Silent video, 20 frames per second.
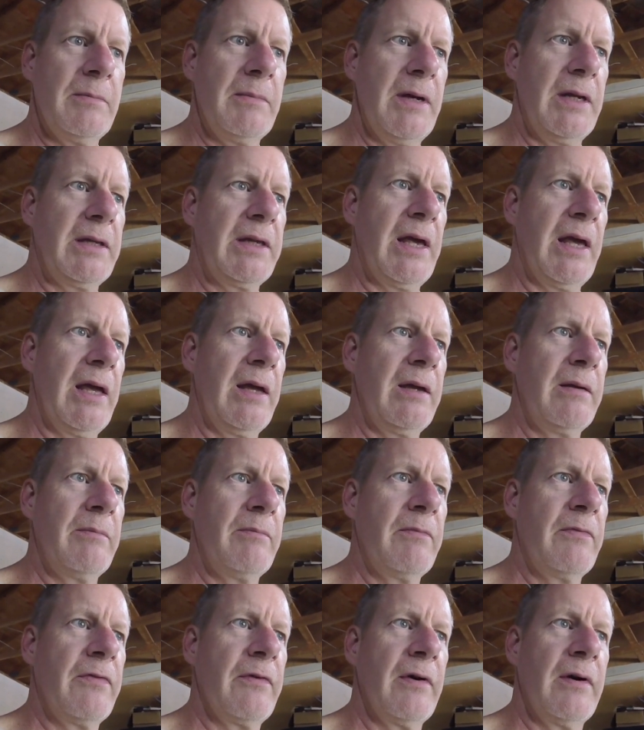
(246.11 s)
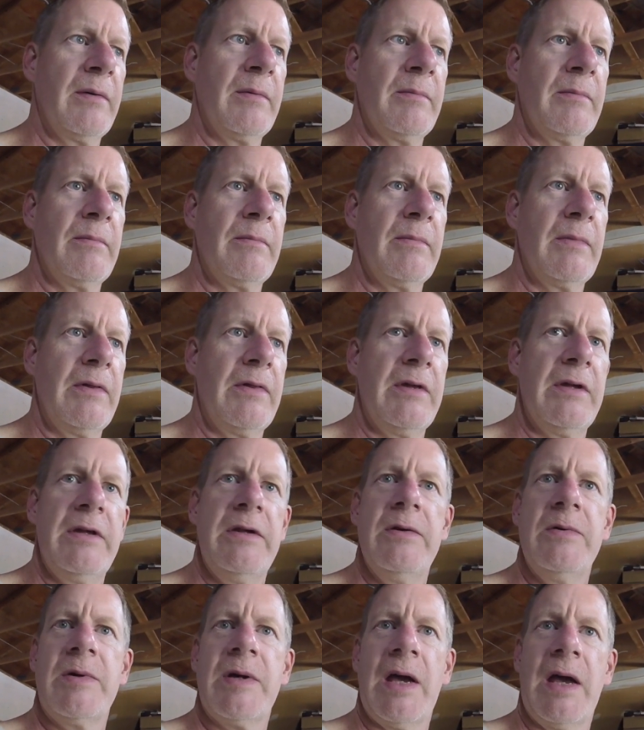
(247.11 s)
it came from
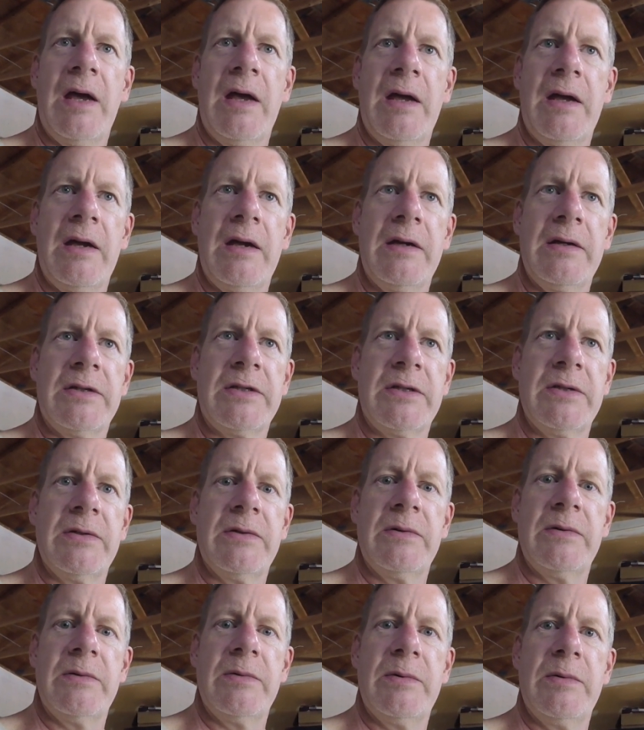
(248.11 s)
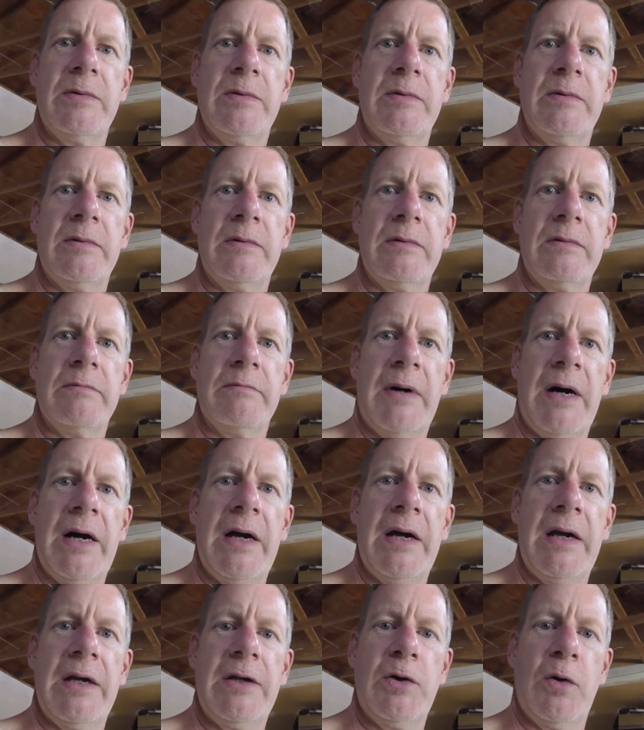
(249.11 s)
the UK to
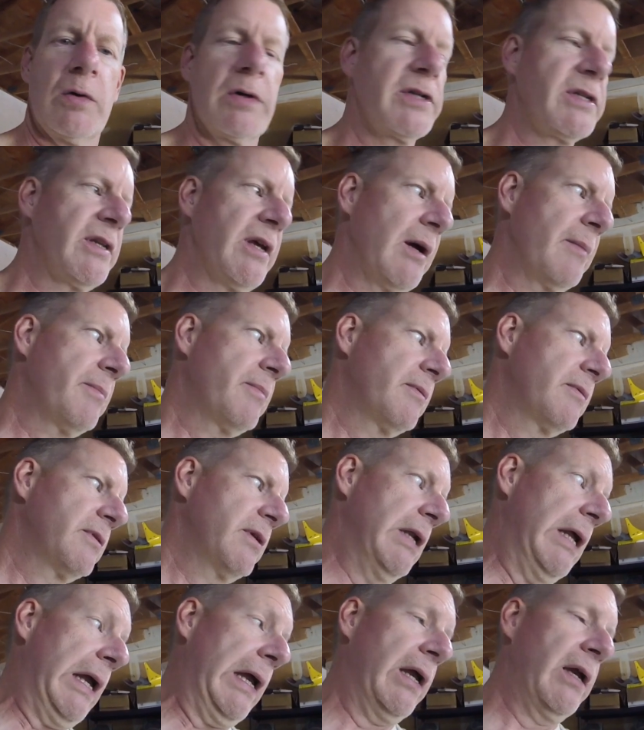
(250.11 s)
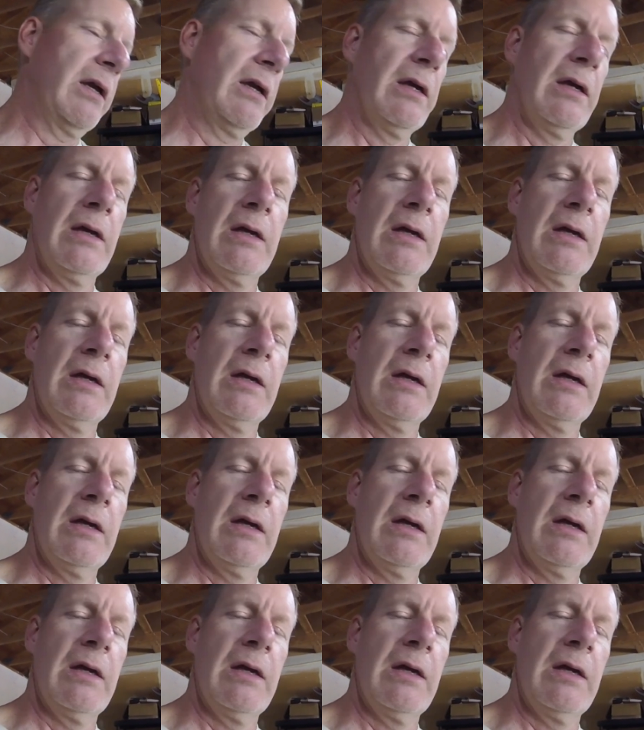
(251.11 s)
my doorstep today